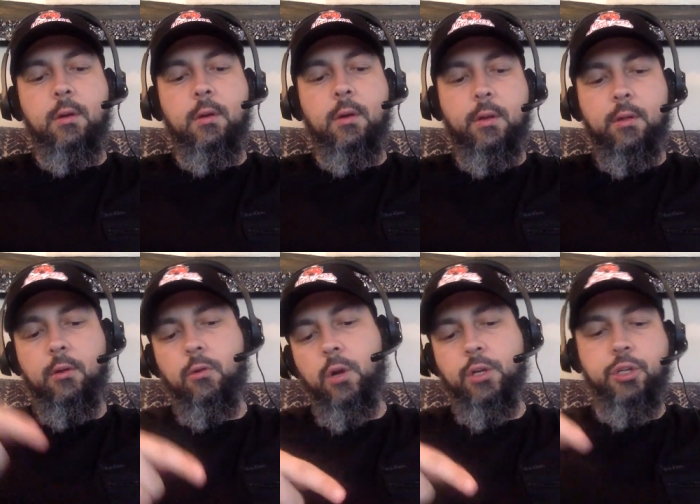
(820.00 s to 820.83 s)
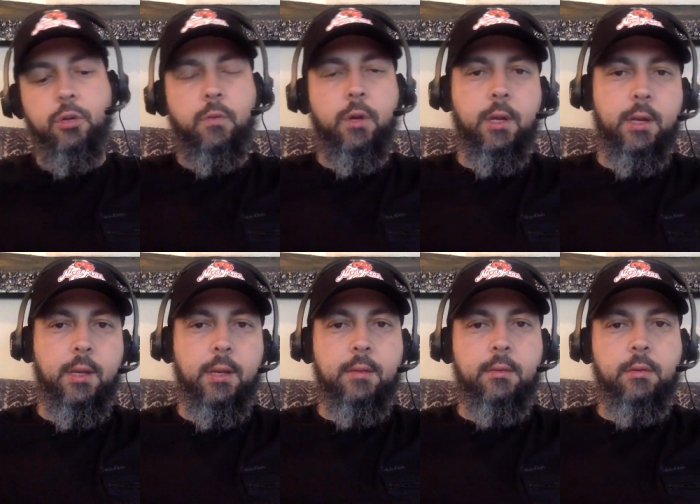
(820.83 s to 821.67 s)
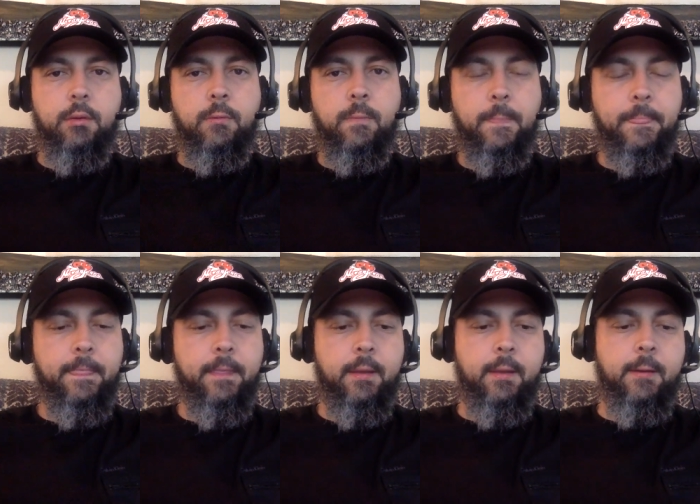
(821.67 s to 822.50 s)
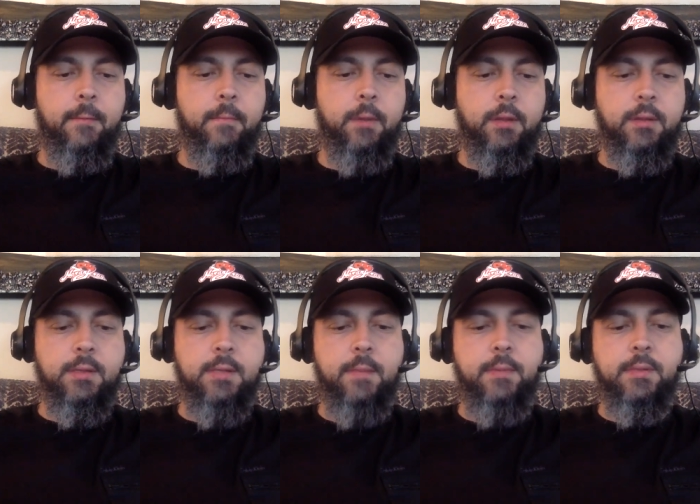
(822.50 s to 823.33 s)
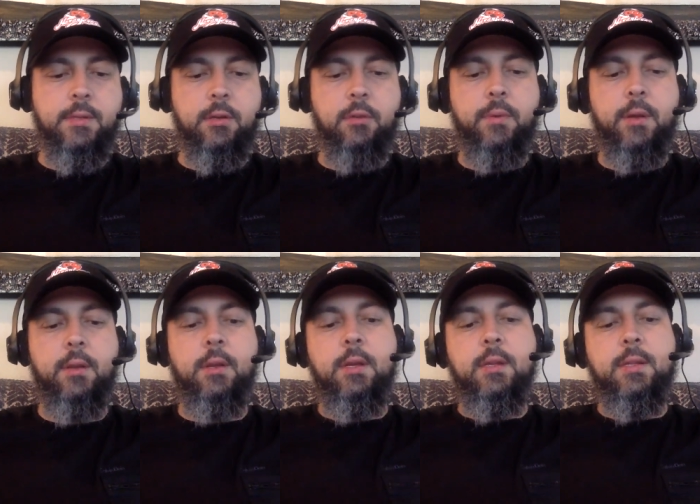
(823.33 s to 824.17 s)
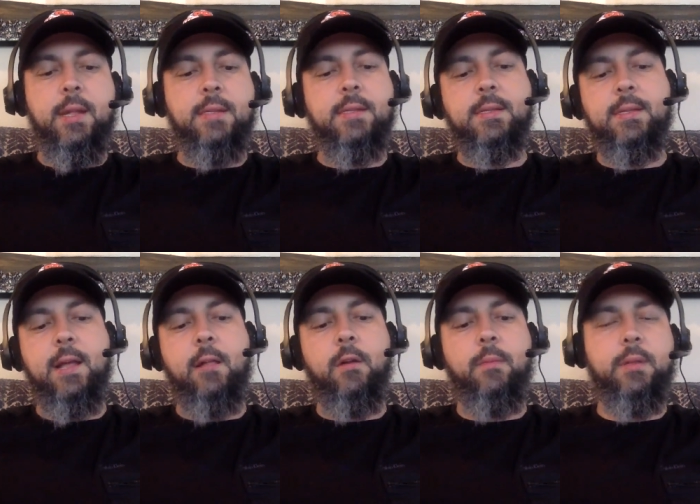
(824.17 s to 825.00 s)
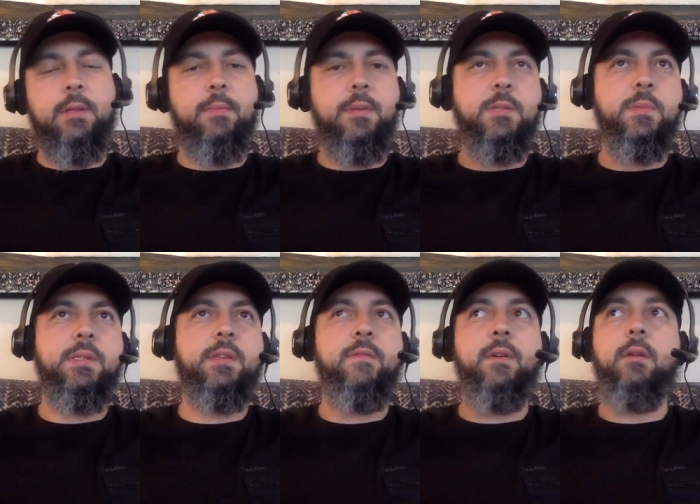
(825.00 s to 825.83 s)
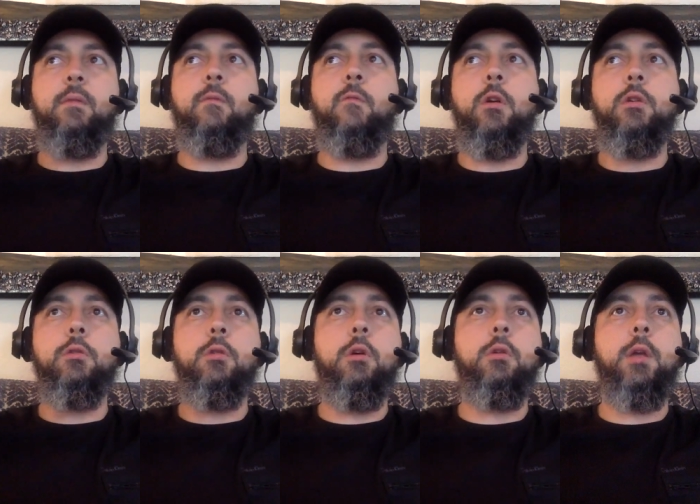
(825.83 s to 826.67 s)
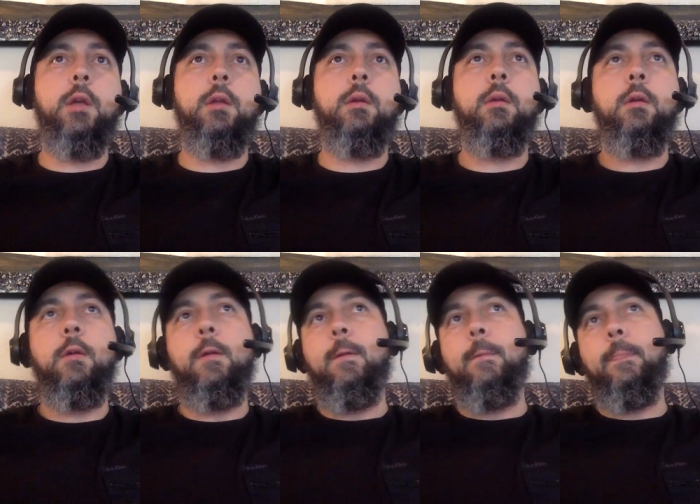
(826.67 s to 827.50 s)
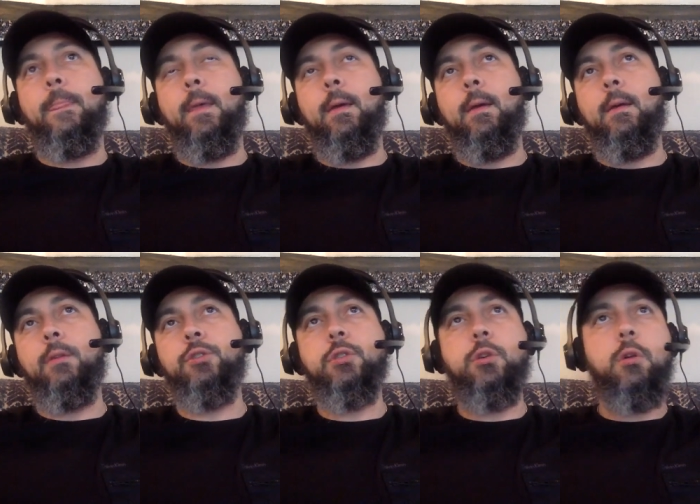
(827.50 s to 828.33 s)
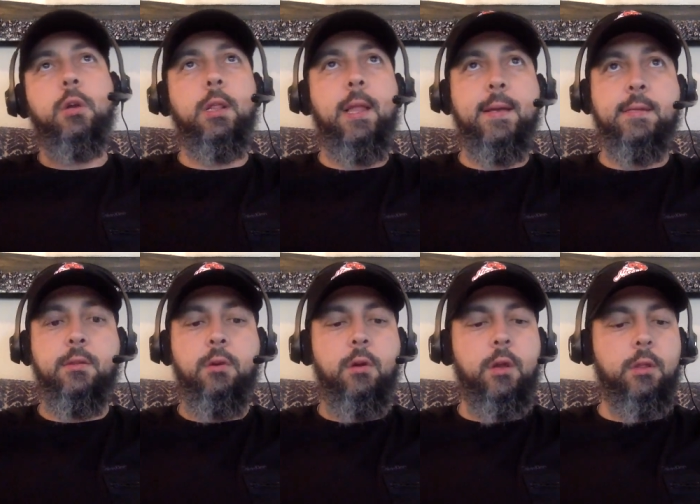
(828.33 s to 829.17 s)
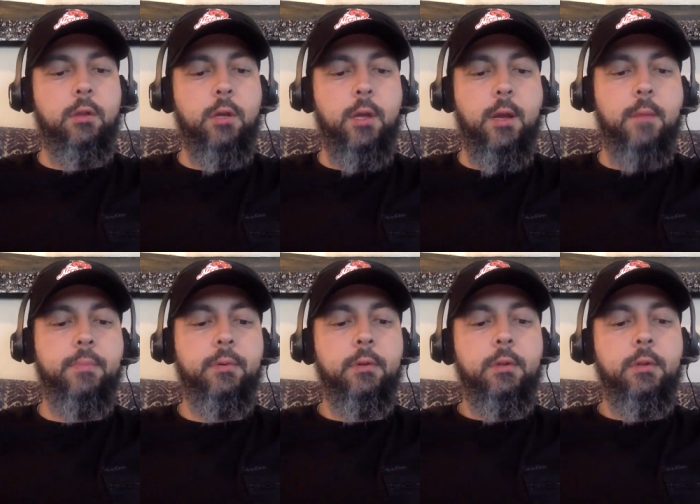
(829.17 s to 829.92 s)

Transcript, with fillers: another question we're going to get to um, in this episode. But that's the salary. But to be specific of where you're located, uh, just go to Glassdoor and look it up.